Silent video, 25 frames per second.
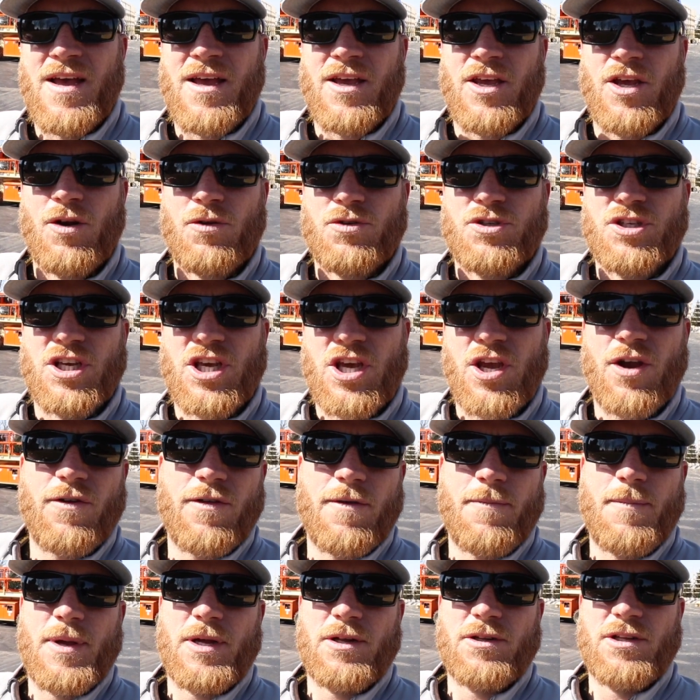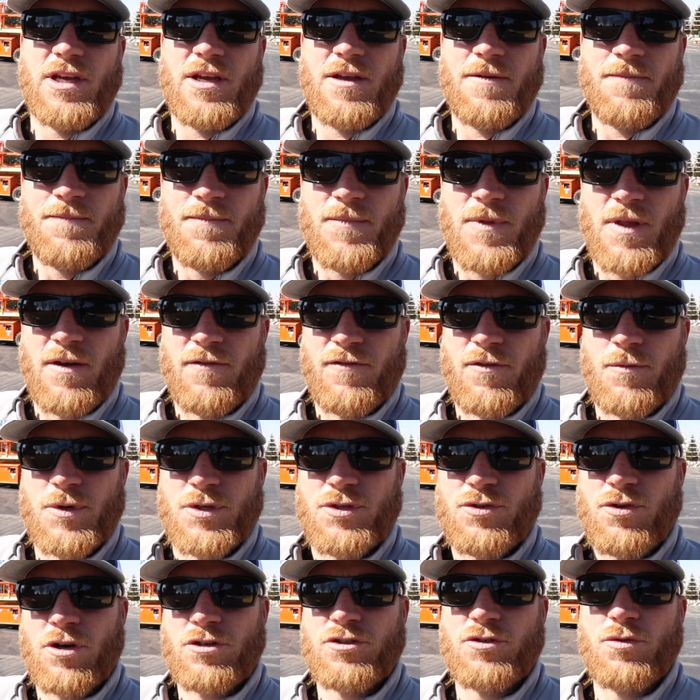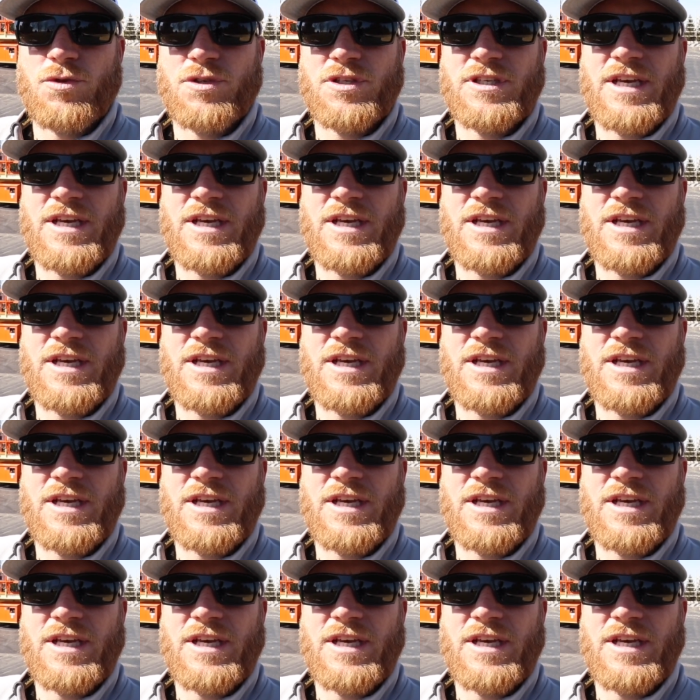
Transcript: you know, secure the building from a structural